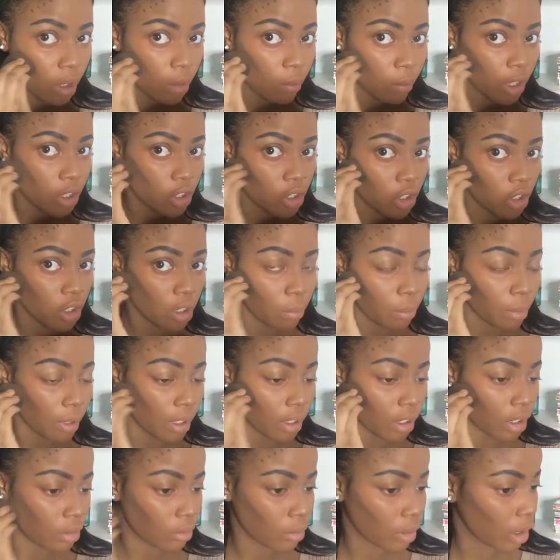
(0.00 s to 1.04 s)
And make sure you're
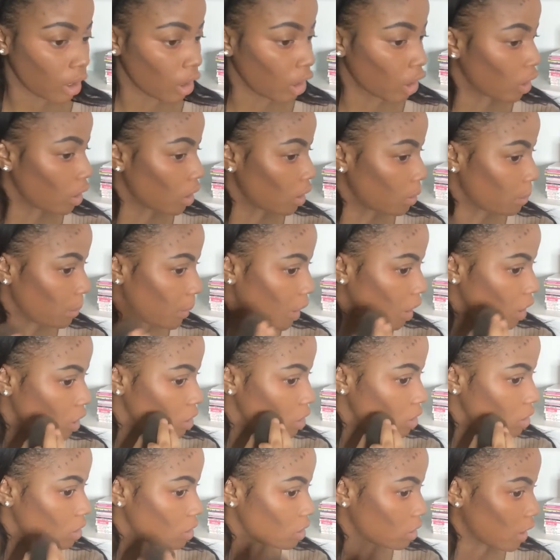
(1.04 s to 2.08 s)
blending really good,
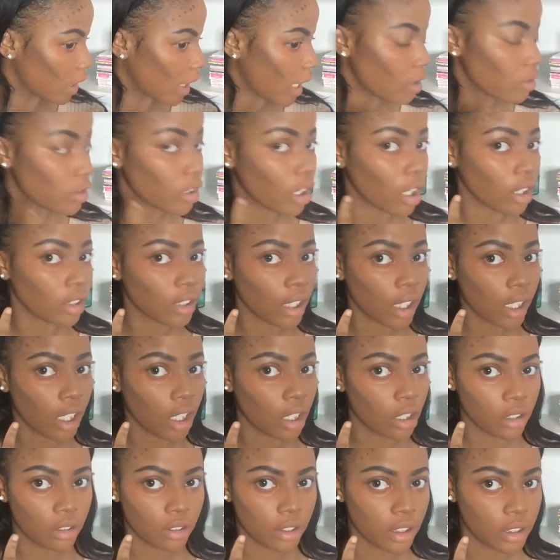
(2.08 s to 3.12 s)
because look how dark that
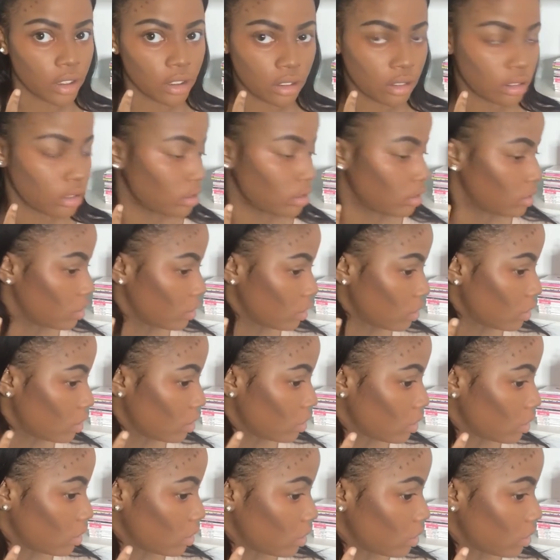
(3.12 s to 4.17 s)
color is.
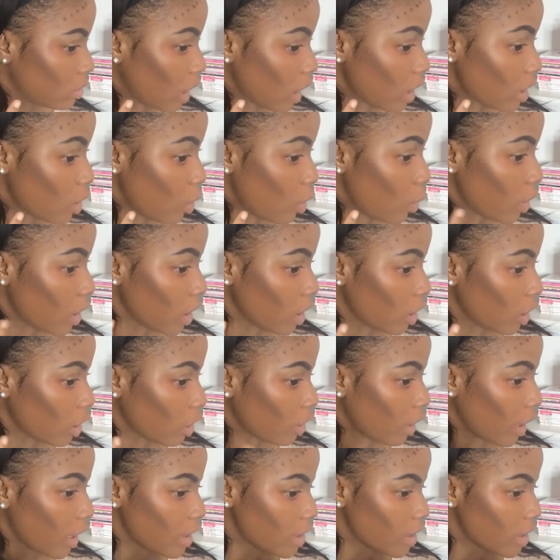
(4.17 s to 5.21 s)
That's going to look
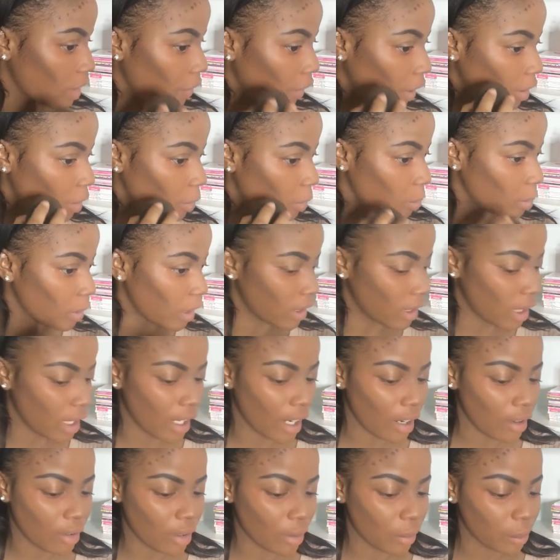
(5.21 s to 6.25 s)
crazy if I don't blend
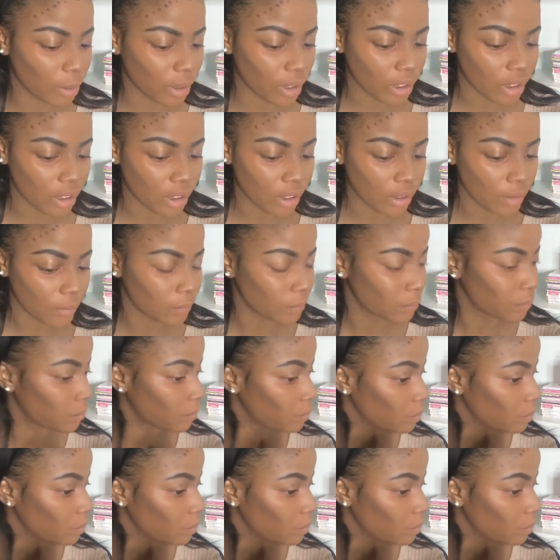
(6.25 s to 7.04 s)
that out completely.